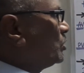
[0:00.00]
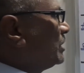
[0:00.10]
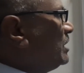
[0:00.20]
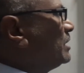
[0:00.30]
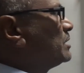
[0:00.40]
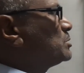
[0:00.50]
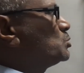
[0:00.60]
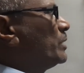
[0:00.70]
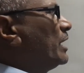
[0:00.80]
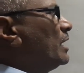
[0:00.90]
here
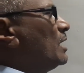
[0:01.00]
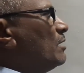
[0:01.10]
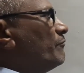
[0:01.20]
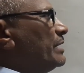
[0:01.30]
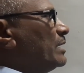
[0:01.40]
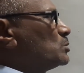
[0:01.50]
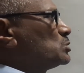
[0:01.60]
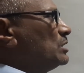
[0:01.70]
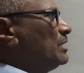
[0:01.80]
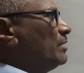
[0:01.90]
today we have
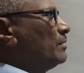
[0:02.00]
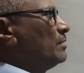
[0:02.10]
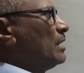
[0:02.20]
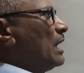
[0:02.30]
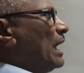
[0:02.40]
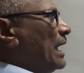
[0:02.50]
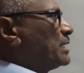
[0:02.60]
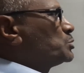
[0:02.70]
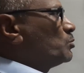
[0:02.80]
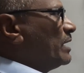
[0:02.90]
seen the
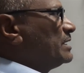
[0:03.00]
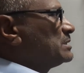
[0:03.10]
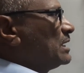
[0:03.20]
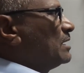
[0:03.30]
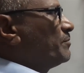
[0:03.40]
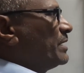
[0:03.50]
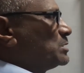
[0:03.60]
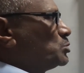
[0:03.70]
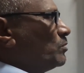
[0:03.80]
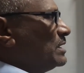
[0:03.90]
active voice and
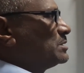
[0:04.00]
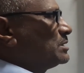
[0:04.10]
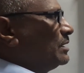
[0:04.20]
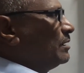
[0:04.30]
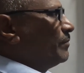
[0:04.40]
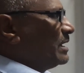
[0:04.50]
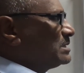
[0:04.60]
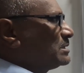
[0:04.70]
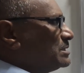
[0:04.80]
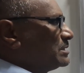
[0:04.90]
passive voice in the
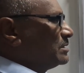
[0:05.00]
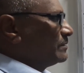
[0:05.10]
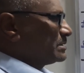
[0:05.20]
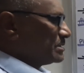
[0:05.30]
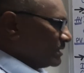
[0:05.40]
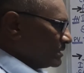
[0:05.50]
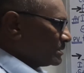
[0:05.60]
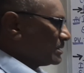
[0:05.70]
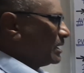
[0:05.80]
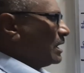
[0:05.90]
past continuous
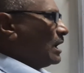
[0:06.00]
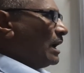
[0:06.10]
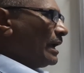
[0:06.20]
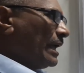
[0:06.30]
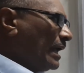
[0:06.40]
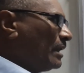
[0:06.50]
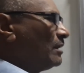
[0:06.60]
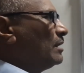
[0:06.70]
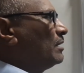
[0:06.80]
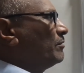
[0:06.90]
tense.
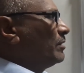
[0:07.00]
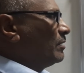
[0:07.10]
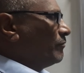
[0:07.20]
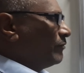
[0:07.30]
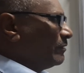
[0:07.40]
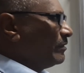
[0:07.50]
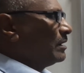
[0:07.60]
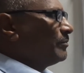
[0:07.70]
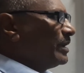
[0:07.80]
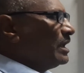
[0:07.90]
Again we
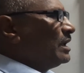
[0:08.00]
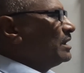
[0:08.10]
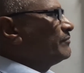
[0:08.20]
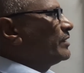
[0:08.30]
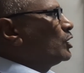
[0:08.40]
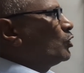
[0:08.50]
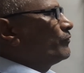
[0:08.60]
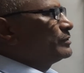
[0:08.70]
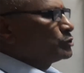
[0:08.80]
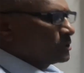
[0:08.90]
will be in front
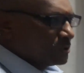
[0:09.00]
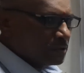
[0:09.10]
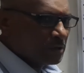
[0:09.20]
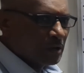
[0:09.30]
of each other